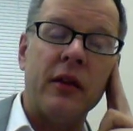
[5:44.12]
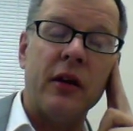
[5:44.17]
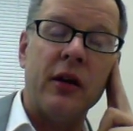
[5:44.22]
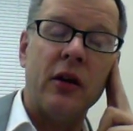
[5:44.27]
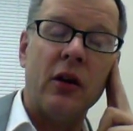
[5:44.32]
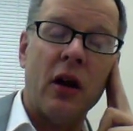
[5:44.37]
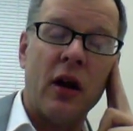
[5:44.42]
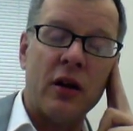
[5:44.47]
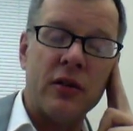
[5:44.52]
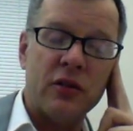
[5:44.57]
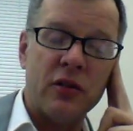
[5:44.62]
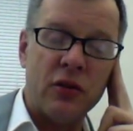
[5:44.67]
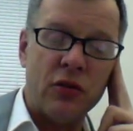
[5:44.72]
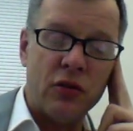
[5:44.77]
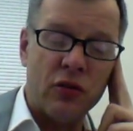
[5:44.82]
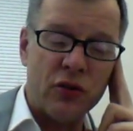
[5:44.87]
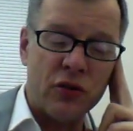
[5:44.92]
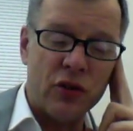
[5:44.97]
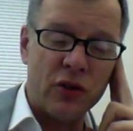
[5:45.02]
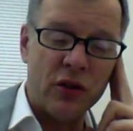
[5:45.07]

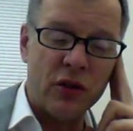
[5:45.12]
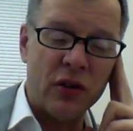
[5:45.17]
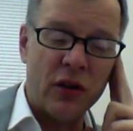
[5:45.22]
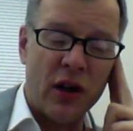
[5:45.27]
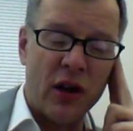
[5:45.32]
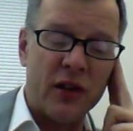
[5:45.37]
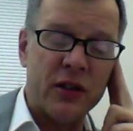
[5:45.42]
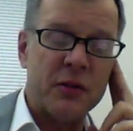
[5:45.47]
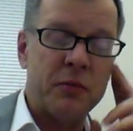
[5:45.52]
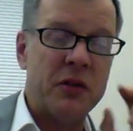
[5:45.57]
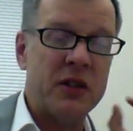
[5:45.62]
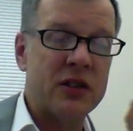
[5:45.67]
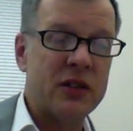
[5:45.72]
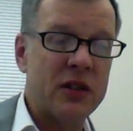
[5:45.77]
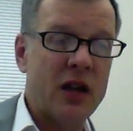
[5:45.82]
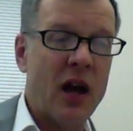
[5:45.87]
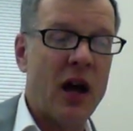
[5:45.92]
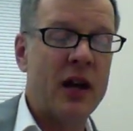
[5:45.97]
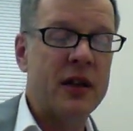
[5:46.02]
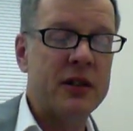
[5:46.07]
Constitution does,
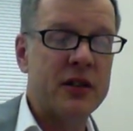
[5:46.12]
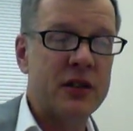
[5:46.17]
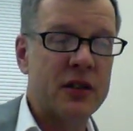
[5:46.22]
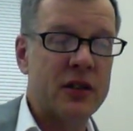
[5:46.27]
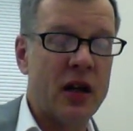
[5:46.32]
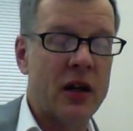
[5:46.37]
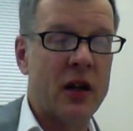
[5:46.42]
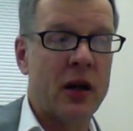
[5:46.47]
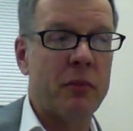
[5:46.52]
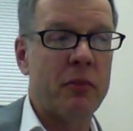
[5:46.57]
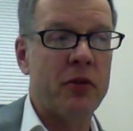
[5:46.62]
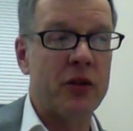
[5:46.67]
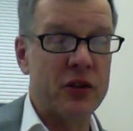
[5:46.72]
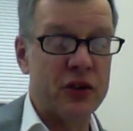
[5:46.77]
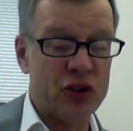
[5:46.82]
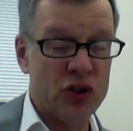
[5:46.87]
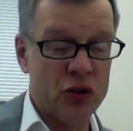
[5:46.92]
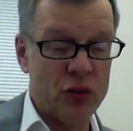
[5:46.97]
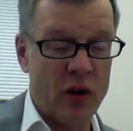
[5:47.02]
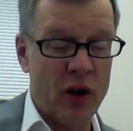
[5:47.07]
besides set up the
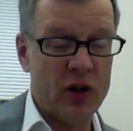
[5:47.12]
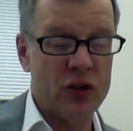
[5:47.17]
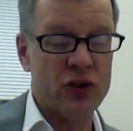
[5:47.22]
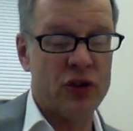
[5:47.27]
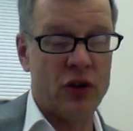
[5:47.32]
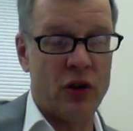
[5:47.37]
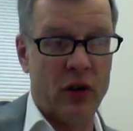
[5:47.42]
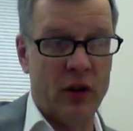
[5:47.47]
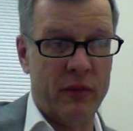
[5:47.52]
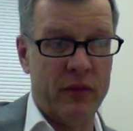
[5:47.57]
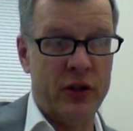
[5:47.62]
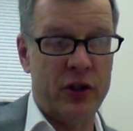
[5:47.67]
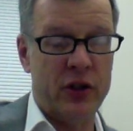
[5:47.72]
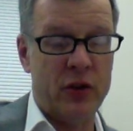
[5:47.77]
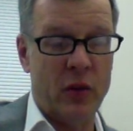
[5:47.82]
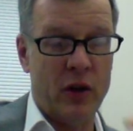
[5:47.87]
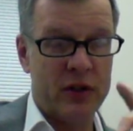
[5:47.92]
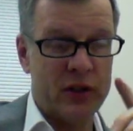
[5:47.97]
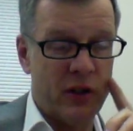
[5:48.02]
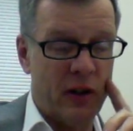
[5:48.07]
structure of the
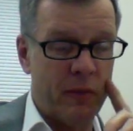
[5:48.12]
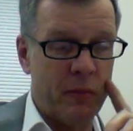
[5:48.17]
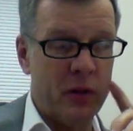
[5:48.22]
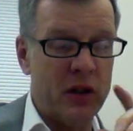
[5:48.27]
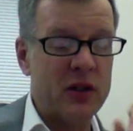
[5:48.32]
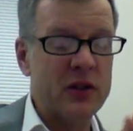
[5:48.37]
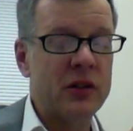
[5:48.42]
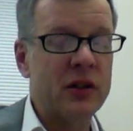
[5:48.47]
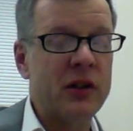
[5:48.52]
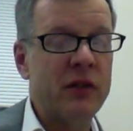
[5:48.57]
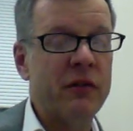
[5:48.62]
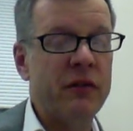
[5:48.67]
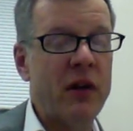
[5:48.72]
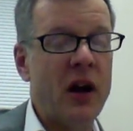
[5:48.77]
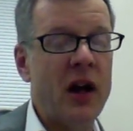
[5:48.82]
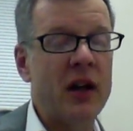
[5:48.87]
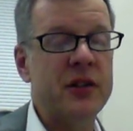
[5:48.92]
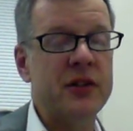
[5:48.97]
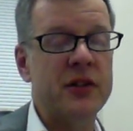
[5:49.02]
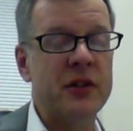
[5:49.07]
U.S. government, is it
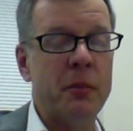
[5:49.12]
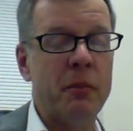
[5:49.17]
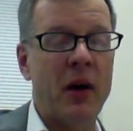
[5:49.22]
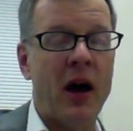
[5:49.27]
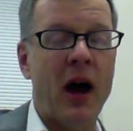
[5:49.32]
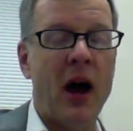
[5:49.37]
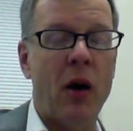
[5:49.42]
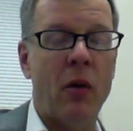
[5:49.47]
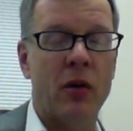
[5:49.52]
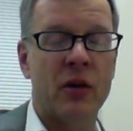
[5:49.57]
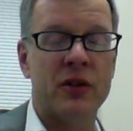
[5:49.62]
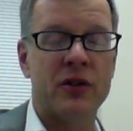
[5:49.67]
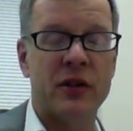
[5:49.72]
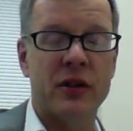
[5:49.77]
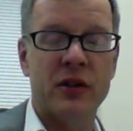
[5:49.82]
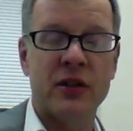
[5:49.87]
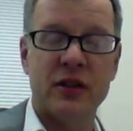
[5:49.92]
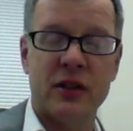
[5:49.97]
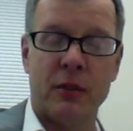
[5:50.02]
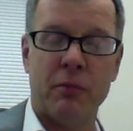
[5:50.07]
defines the powers
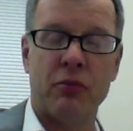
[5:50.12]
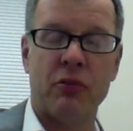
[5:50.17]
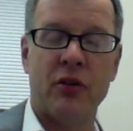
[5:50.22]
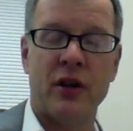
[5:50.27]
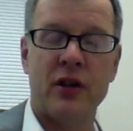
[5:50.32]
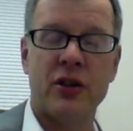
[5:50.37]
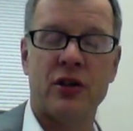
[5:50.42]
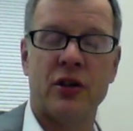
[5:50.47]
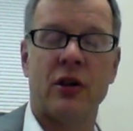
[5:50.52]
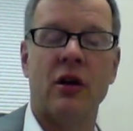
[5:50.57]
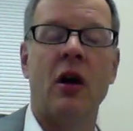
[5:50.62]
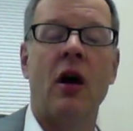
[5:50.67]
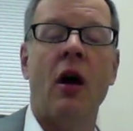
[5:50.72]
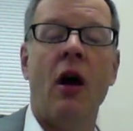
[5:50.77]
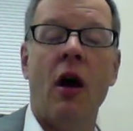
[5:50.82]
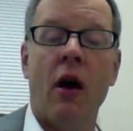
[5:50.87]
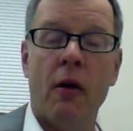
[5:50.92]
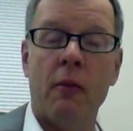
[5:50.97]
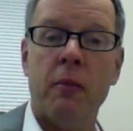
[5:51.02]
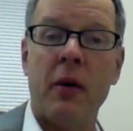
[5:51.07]
and the separation
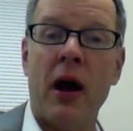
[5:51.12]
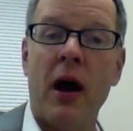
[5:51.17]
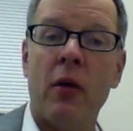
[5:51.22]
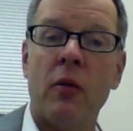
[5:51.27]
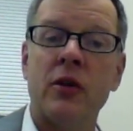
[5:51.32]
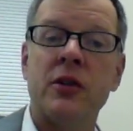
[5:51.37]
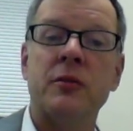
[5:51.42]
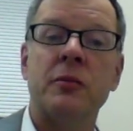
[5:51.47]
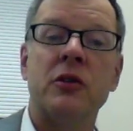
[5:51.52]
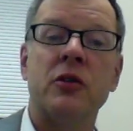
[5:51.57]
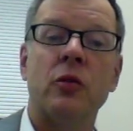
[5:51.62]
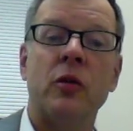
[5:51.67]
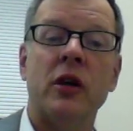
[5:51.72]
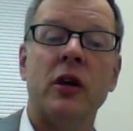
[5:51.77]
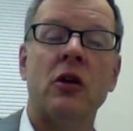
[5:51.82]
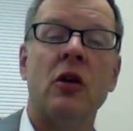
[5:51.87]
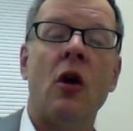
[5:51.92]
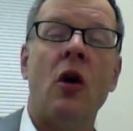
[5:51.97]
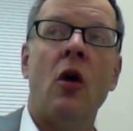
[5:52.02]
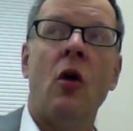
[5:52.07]
of powers
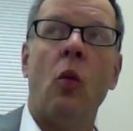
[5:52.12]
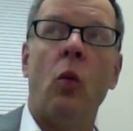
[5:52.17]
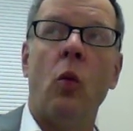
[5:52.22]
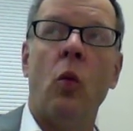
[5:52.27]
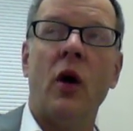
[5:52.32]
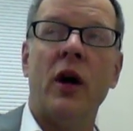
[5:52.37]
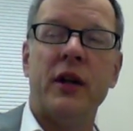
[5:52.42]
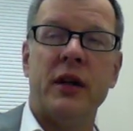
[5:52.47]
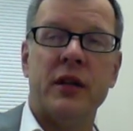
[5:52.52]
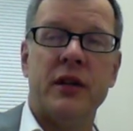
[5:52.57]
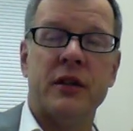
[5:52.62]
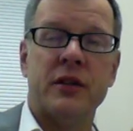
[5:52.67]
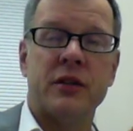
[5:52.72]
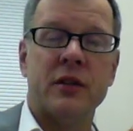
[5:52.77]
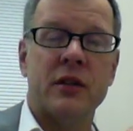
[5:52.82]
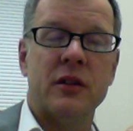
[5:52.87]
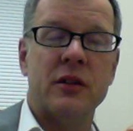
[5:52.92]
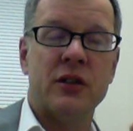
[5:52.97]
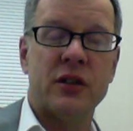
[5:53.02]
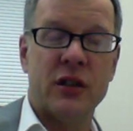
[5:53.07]
between what
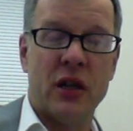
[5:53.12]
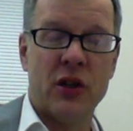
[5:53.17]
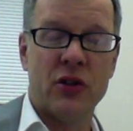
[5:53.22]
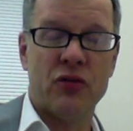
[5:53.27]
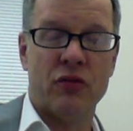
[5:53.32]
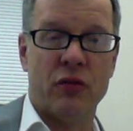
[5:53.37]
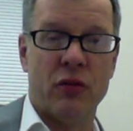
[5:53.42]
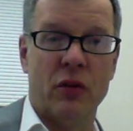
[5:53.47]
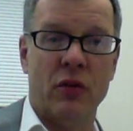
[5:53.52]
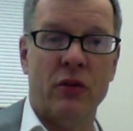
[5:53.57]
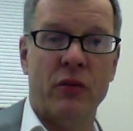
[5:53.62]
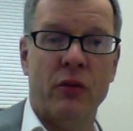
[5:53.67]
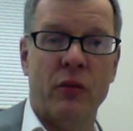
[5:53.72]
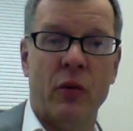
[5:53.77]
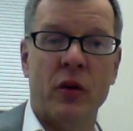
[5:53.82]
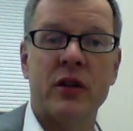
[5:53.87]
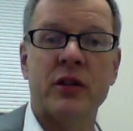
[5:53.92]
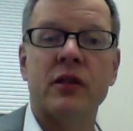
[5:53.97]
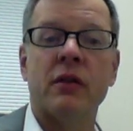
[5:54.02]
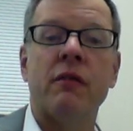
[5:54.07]
is central,
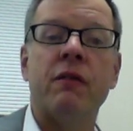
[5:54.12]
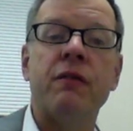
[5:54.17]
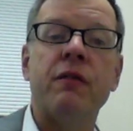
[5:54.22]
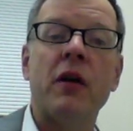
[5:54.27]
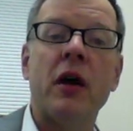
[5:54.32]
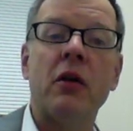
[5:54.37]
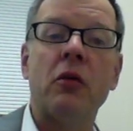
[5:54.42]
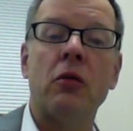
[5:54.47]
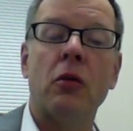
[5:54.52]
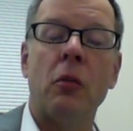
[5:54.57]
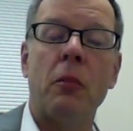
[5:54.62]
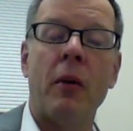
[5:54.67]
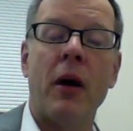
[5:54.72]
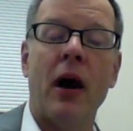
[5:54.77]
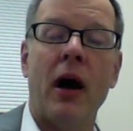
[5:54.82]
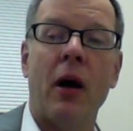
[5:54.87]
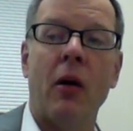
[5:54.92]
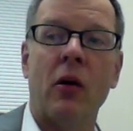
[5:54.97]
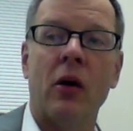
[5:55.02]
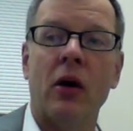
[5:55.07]
what is a federal
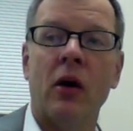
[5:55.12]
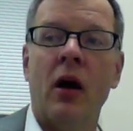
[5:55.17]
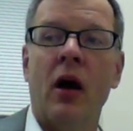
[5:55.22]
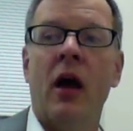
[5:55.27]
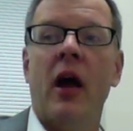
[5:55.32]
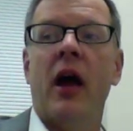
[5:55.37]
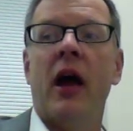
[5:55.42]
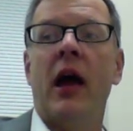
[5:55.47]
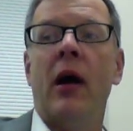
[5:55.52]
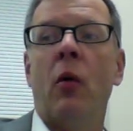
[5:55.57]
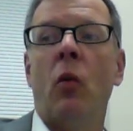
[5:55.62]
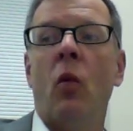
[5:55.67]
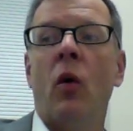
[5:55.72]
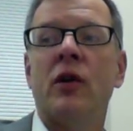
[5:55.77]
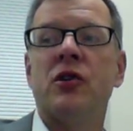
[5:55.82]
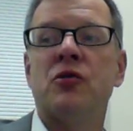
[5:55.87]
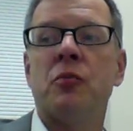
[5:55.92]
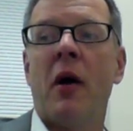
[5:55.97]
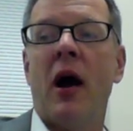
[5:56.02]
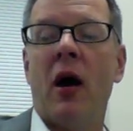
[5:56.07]
power, and
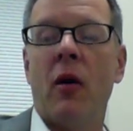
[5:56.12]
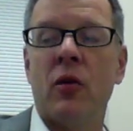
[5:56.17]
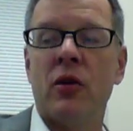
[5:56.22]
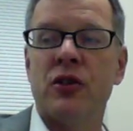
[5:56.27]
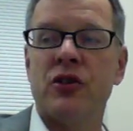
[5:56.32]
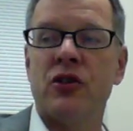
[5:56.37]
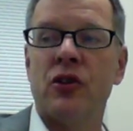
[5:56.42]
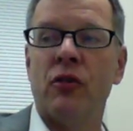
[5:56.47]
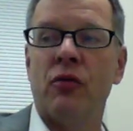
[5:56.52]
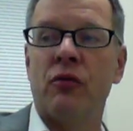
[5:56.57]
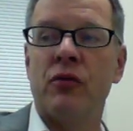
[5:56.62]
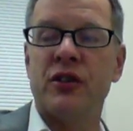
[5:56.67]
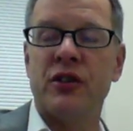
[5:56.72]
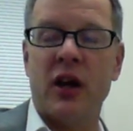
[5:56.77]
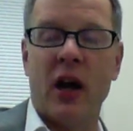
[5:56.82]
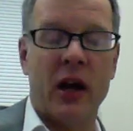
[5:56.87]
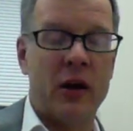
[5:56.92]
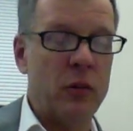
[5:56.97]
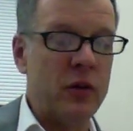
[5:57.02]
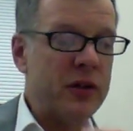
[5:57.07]
which powers
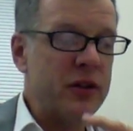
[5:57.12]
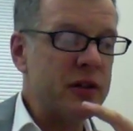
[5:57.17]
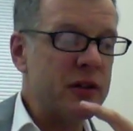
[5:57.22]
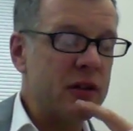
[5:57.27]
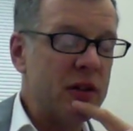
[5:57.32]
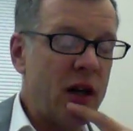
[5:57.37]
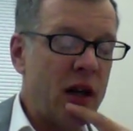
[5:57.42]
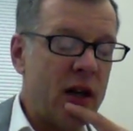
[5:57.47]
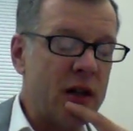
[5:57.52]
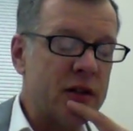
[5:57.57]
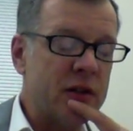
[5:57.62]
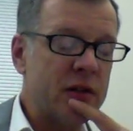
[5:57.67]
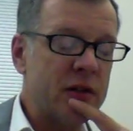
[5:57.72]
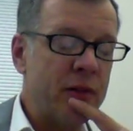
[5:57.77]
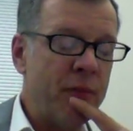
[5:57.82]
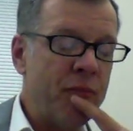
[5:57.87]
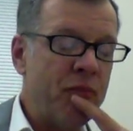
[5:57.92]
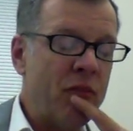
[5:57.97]
reside with the states.